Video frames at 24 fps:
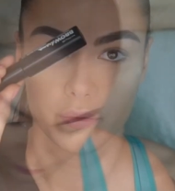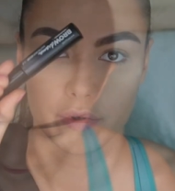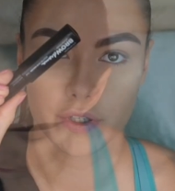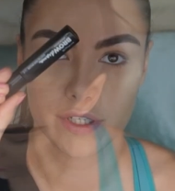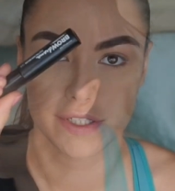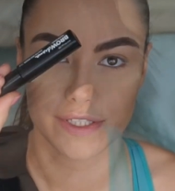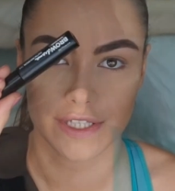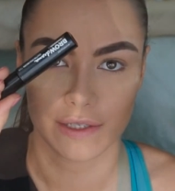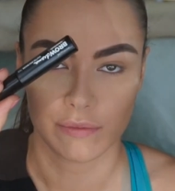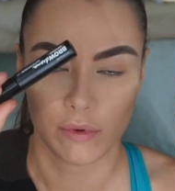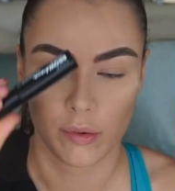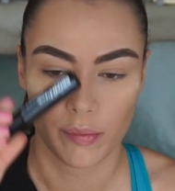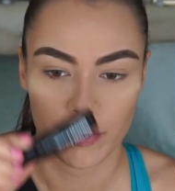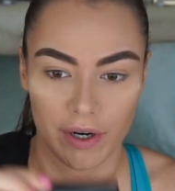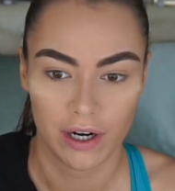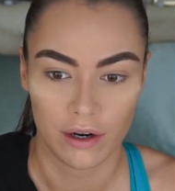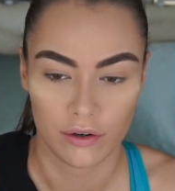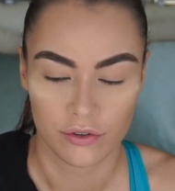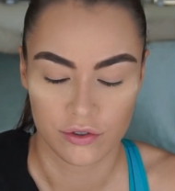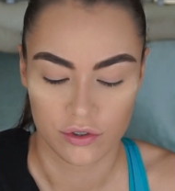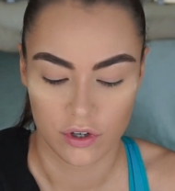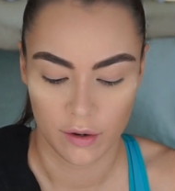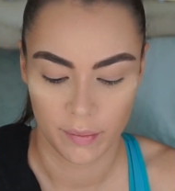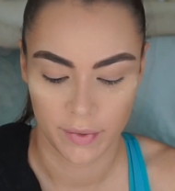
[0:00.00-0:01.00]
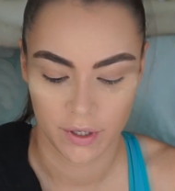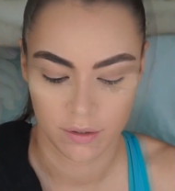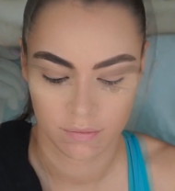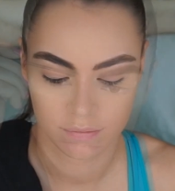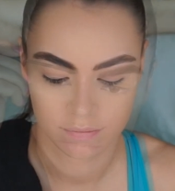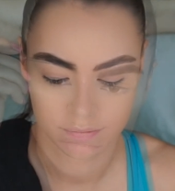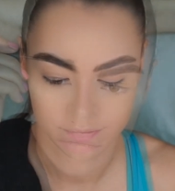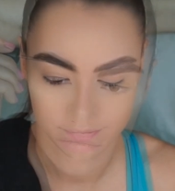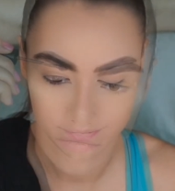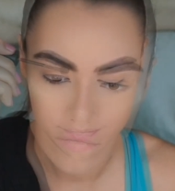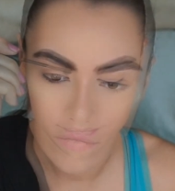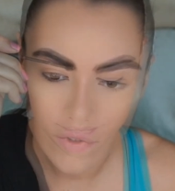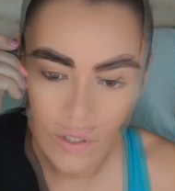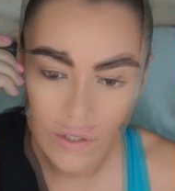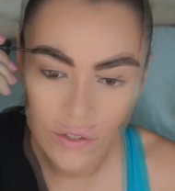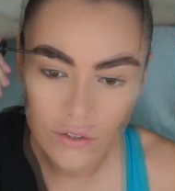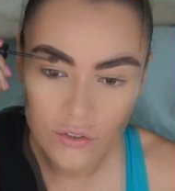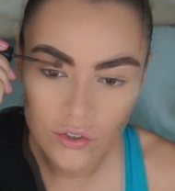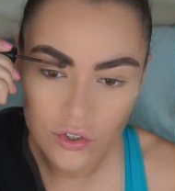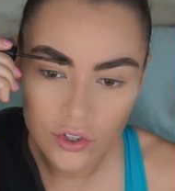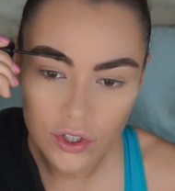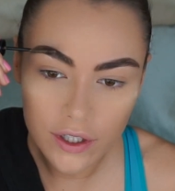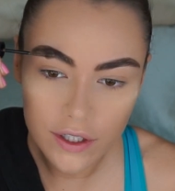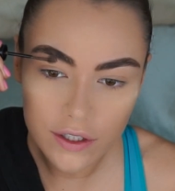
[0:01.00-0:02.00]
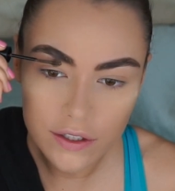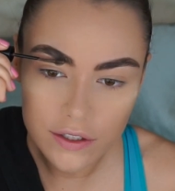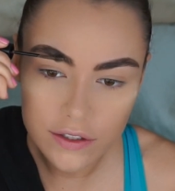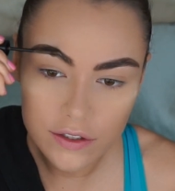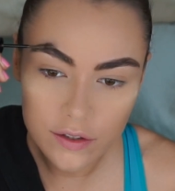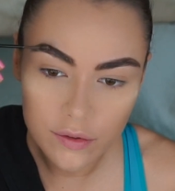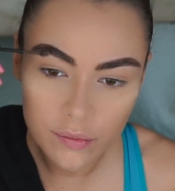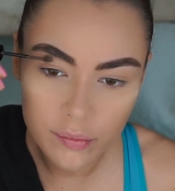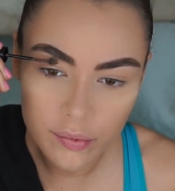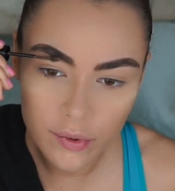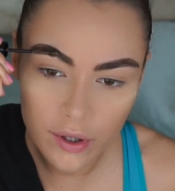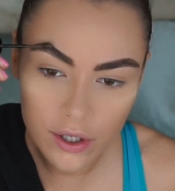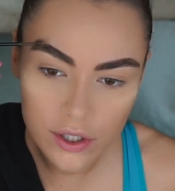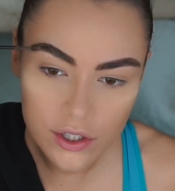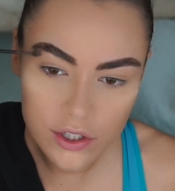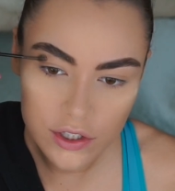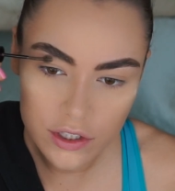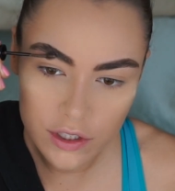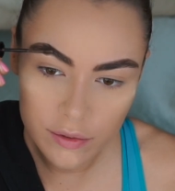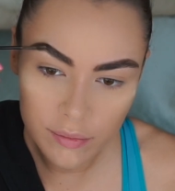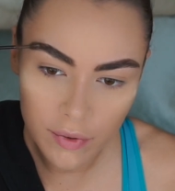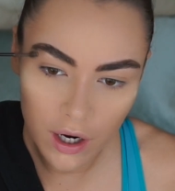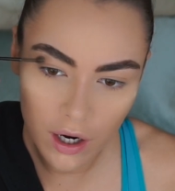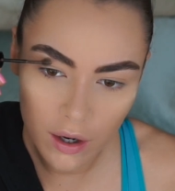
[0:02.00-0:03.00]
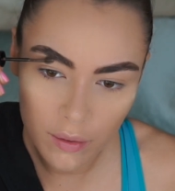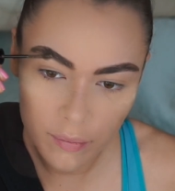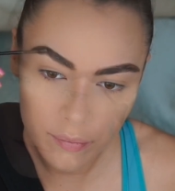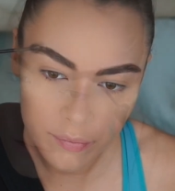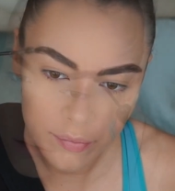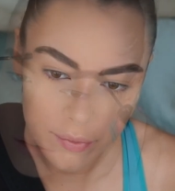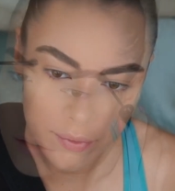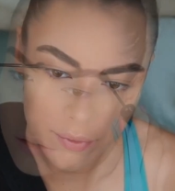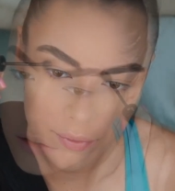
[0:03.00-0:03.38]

I'm going to take my brow drama and just brush them up.